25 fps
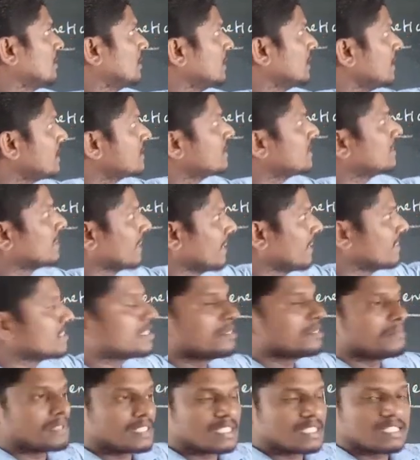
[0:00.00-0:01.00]
These
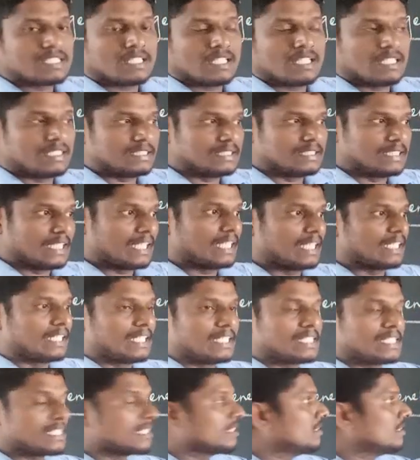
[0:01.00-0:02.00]
transmission
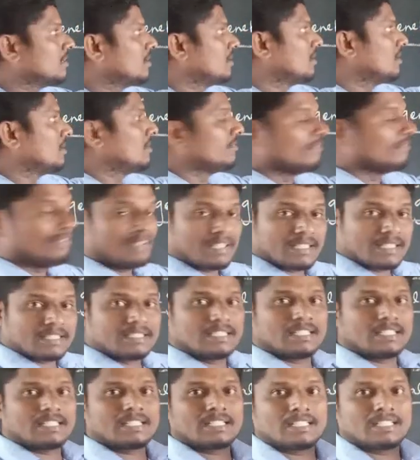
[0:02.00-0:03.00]
genetics
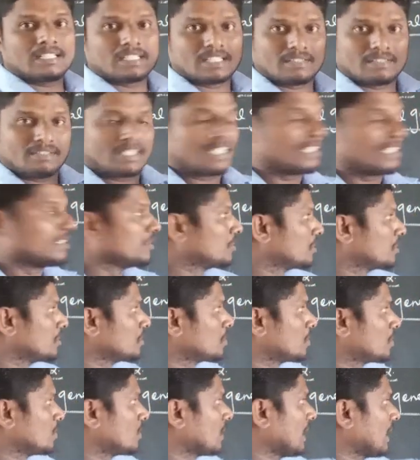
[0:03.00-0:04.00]
further divided into
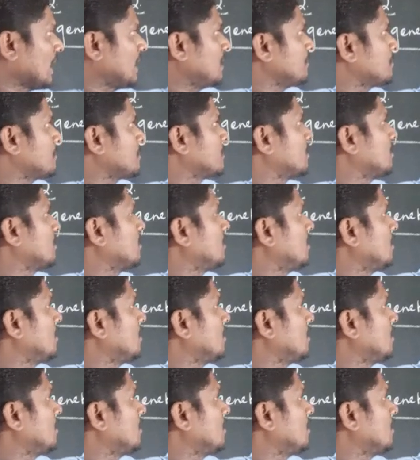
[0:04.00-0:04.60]
2 types: